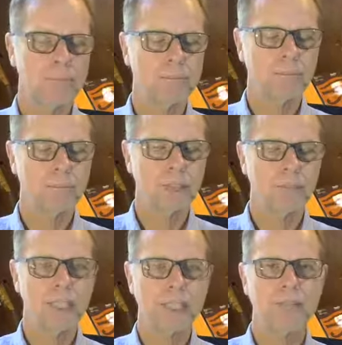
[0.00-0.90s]
given
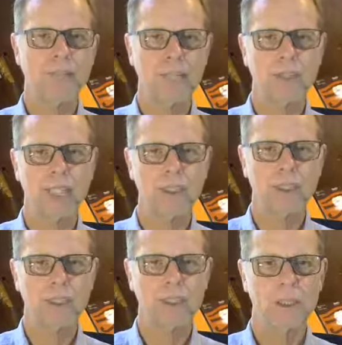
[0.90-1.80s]
as a
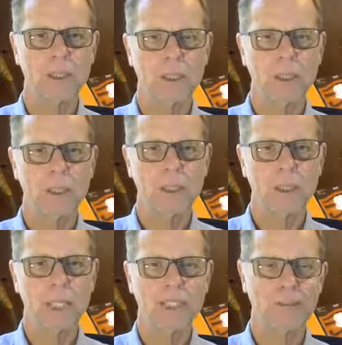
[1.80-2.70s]
foundation,
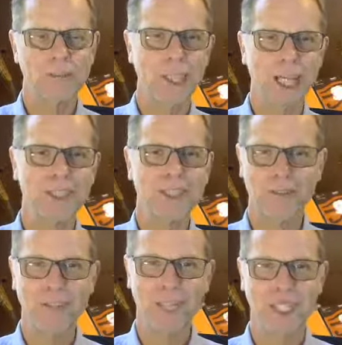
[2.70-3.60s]
as the foundation of the
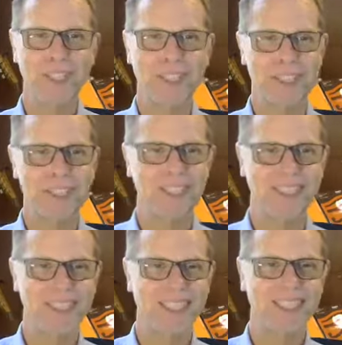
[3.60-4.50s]
foundation, I
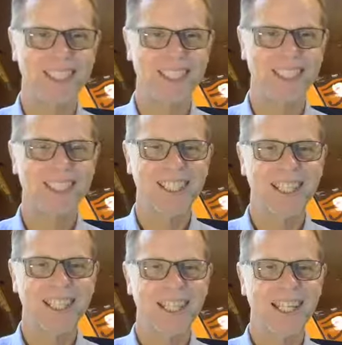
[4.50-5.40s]
should say.
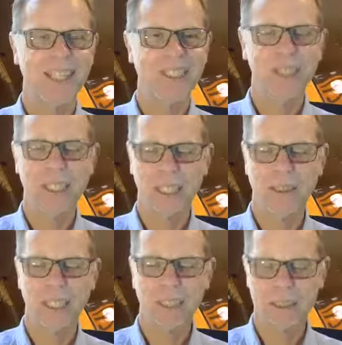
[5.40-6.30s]
It's usually given
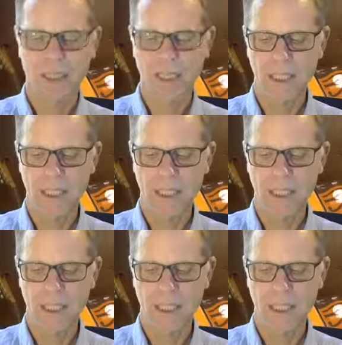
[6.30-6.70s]
as the